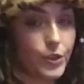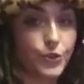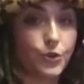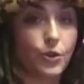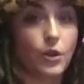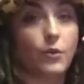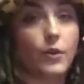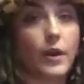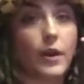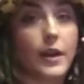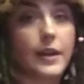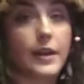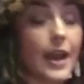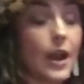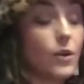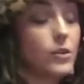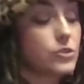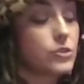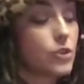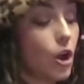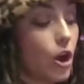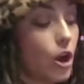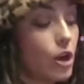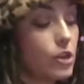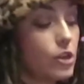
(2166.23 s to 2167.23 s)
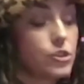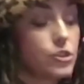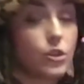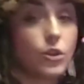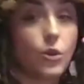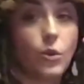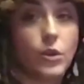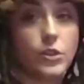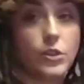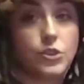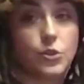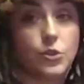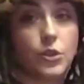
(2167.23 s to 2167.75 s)
doing right now is also
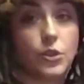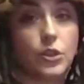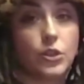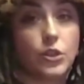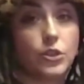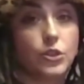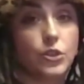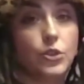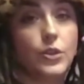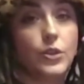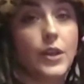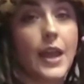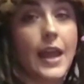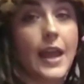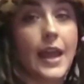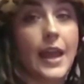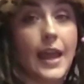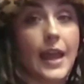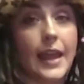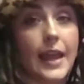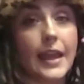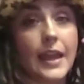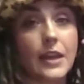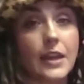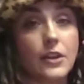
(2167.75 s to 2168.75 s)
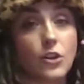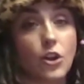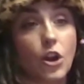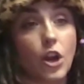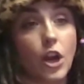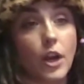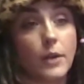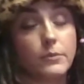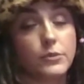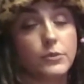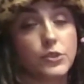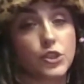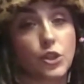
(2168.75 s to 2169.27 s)
going to include hand,
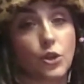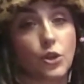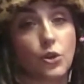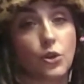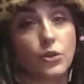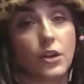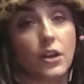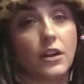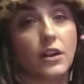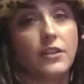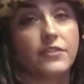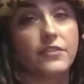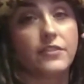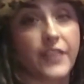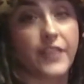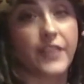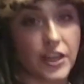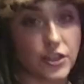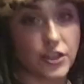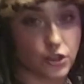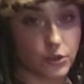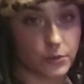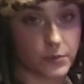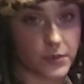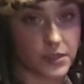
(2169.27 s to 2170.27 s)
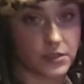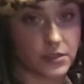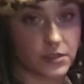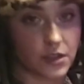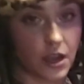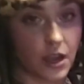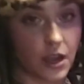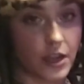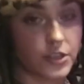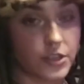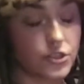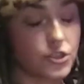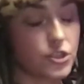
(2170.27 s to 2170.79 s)
arm, shoulder, facial
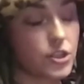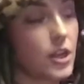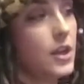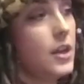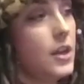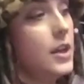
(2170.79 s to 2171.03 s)
massage.